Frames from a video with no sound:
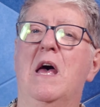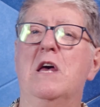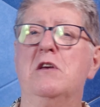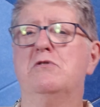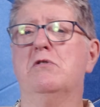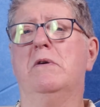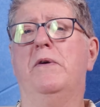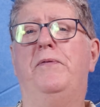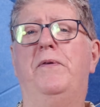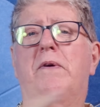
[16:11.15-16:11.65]

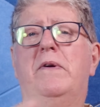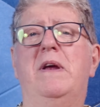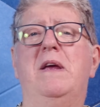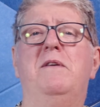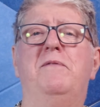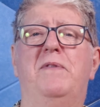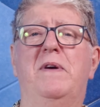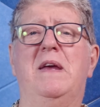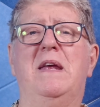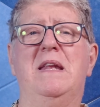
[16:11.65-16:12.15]
So if your E
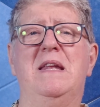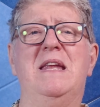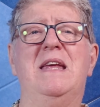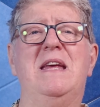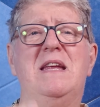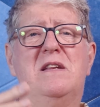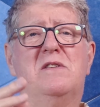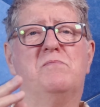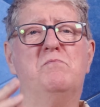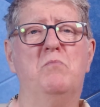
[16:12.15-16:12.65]
V
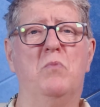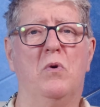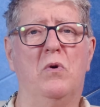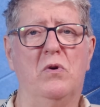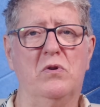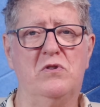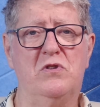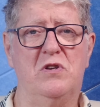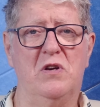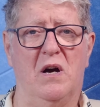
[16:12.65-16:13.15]
needs
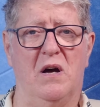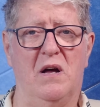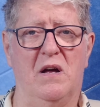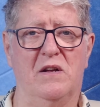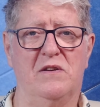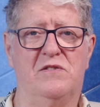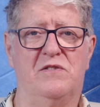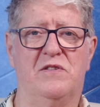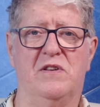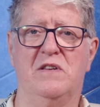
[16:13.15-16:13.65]
more
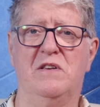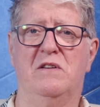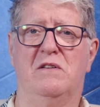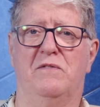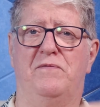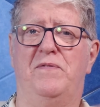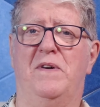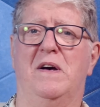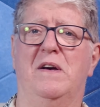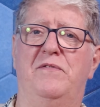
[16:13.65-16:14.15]
charge than your
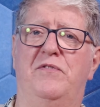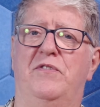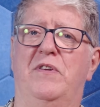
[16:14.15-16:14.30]
five,